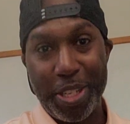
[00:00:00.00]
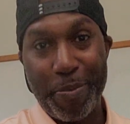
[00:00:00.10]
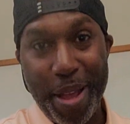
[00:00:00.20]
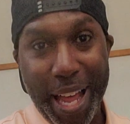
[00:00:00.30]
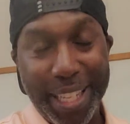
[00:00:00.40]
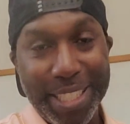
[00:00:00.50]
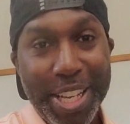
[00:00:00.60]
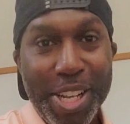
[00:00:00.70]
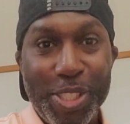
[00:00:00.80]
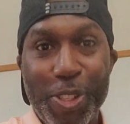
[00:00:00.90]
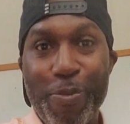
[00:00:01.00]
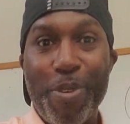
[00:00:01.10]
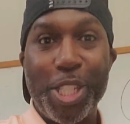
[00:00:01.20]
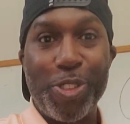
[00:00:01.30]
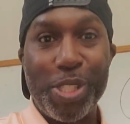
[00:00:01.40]
the pallets. So the
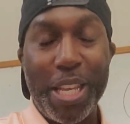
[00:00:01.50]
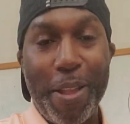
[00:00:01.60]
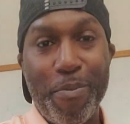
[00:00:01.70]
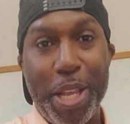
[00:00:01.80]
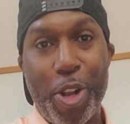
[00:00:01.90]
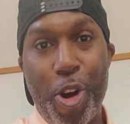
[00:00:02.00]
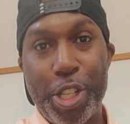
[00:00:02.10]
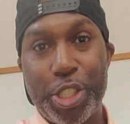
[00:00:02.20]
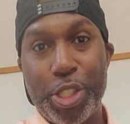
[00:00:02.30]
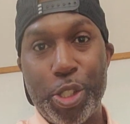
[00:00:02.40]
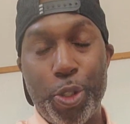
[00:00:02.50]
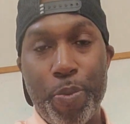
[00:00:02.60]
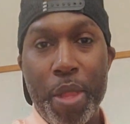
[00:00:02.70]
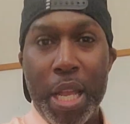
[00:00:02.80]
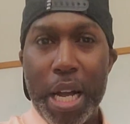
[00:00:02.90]
measuring tape may cost you,